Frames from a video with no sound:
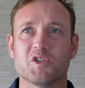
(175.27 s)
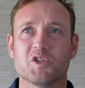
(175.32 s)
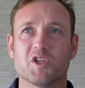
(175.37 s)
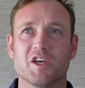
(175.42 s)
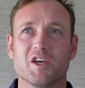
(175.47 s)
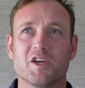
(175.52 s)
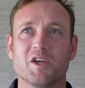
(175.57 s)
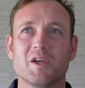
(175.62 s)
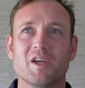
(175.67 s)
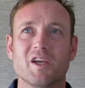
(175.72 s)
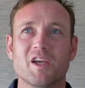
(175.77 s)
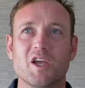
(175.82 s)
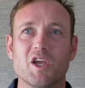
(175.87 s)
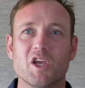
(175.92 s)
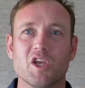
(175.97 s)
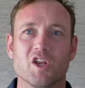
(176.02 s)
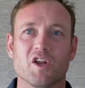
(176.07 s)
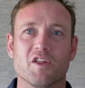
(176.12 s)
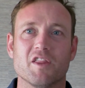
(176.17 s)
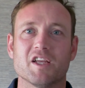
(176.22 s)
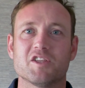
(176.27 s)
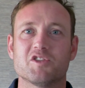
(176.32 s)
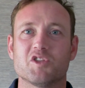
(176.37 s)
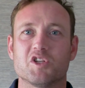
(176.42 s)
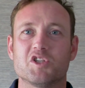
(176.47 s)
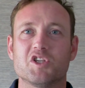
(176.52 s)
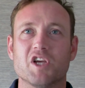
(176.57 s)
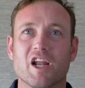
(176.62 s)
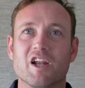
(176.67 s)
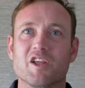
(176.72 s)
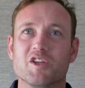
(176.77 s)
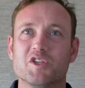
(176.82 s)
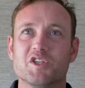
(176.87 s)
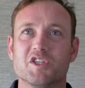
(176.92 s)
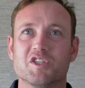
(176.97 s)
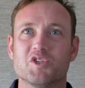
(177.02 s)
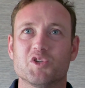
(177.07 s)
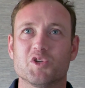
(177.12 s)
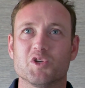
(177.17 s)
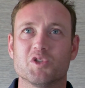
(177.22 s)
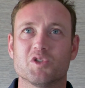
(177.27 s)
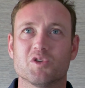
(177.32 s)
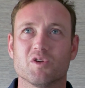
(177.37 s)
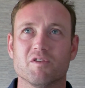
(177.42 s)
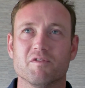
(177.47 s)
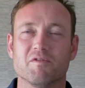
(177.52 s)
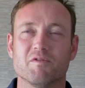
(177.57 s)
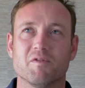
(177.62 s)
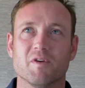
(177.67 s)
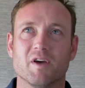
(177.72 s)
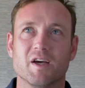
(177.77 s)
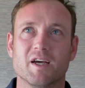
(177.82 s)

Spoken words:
So that's the challenge, is to sort of